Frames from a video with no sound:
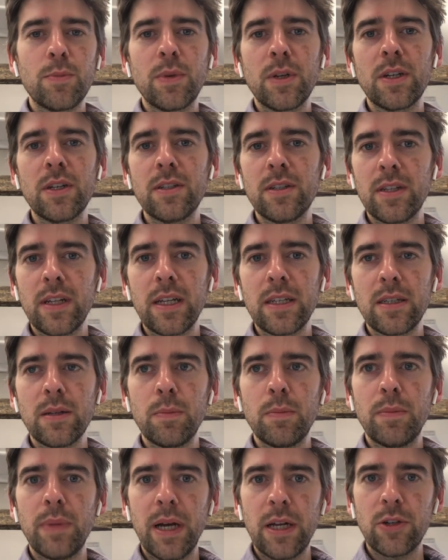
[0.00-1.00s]
because there's
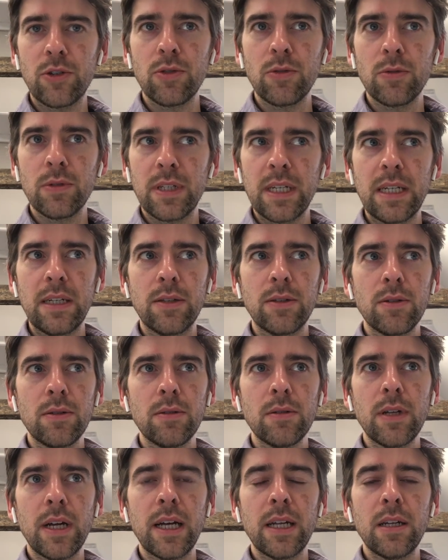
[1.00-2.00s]
a petrol,
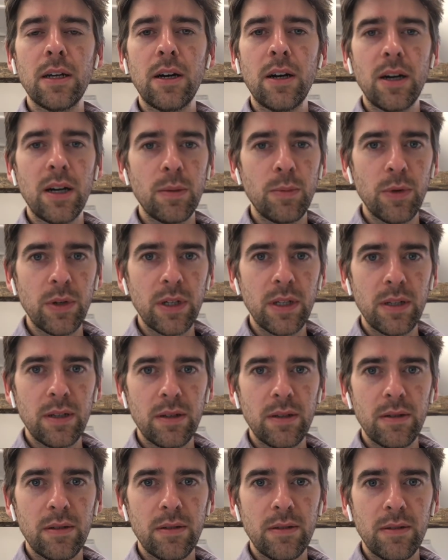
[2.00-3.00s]
diesel and a hybrid
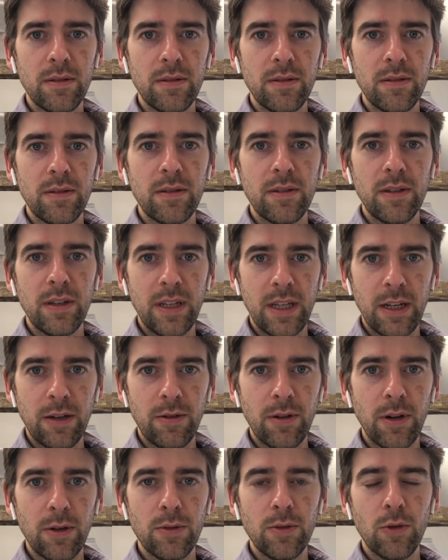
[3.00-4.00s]

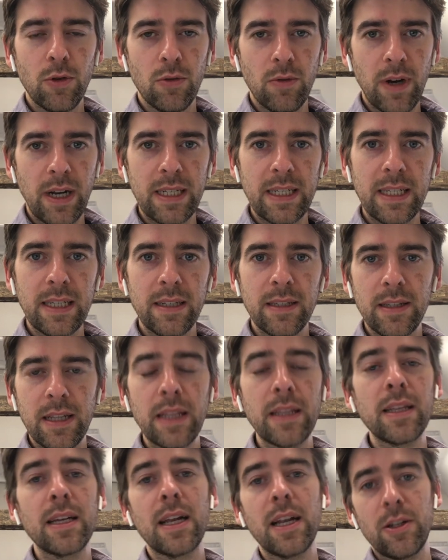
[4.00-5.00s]
Niro already, and
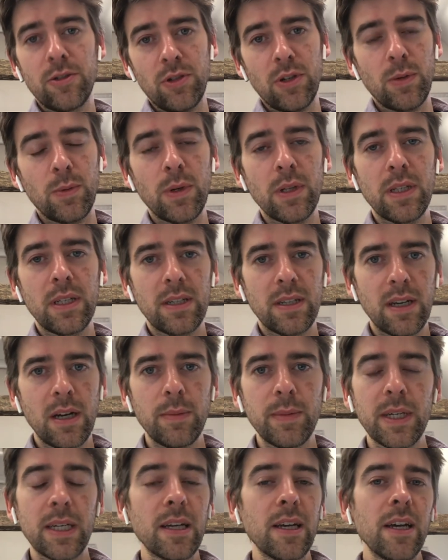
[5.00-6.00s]
then the electric one that's
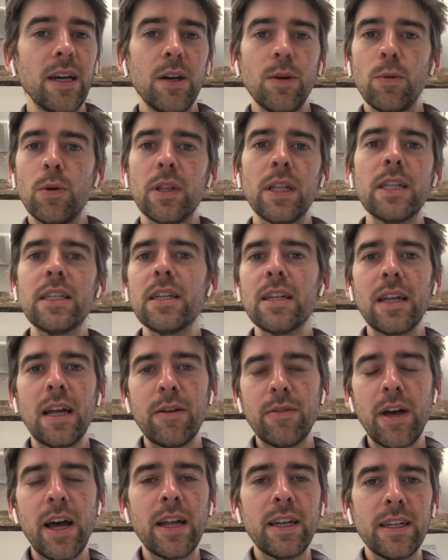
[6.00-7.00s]
coming. Well, they didn't
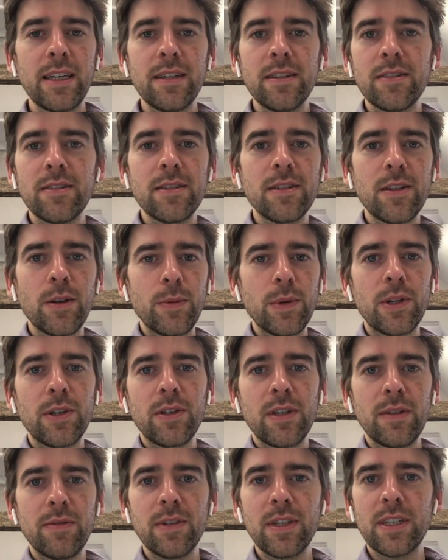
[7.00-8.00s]
have any, so we
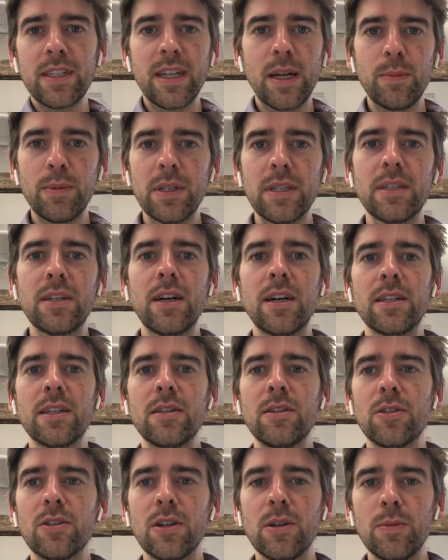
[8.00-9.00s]
couldn't even step inside
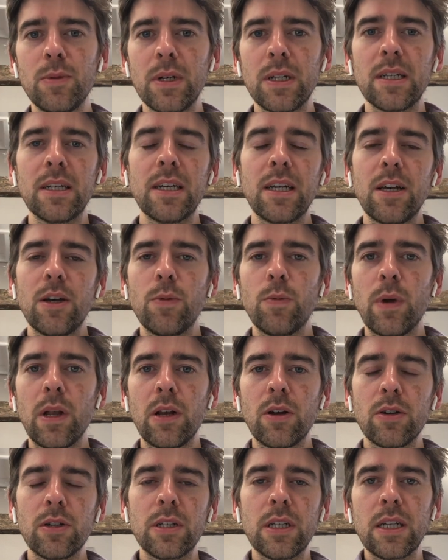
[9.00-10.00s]
and look at one. We
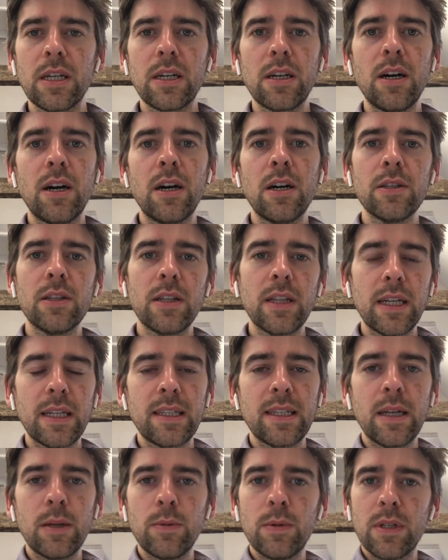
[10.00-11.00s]
looked at a car that they
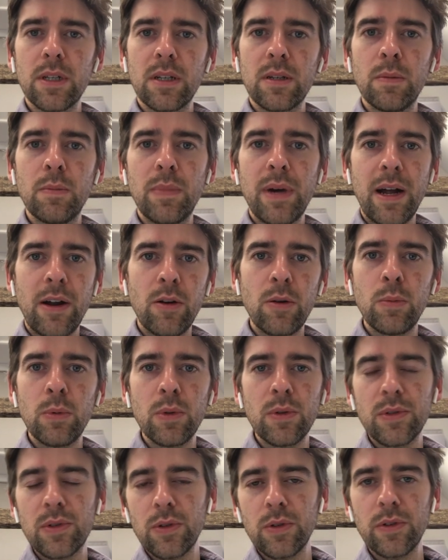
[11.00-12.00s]
said was a
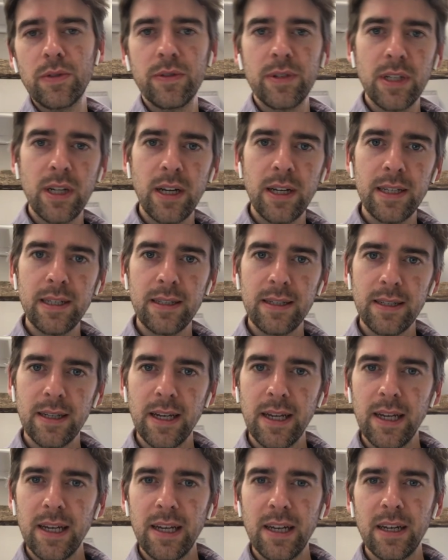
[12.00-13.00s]
comparable sort of size,
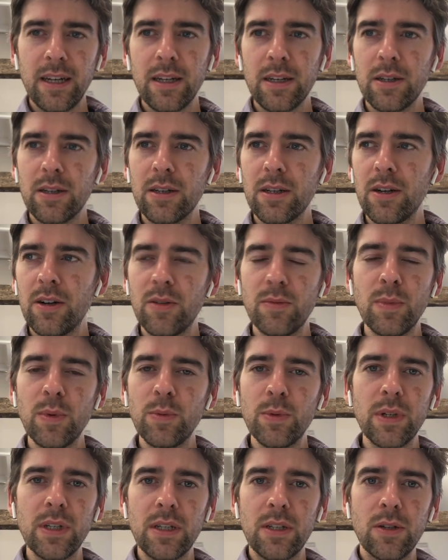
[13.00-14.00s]
and I can't
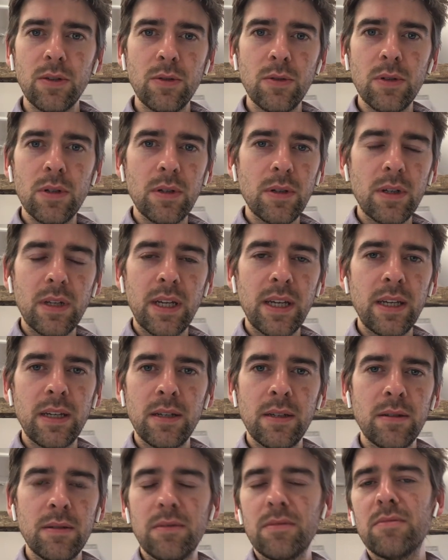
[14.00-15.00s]
remember what it's called, a
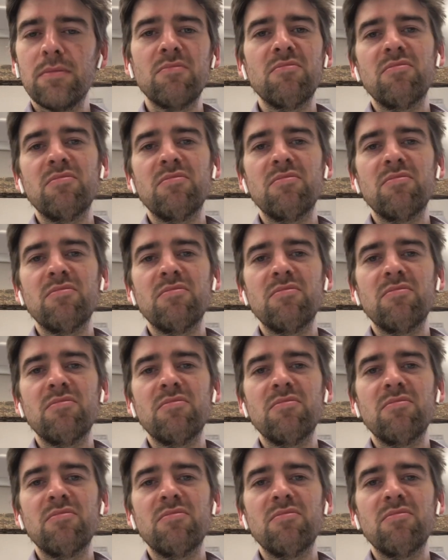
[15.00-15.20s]
Kia,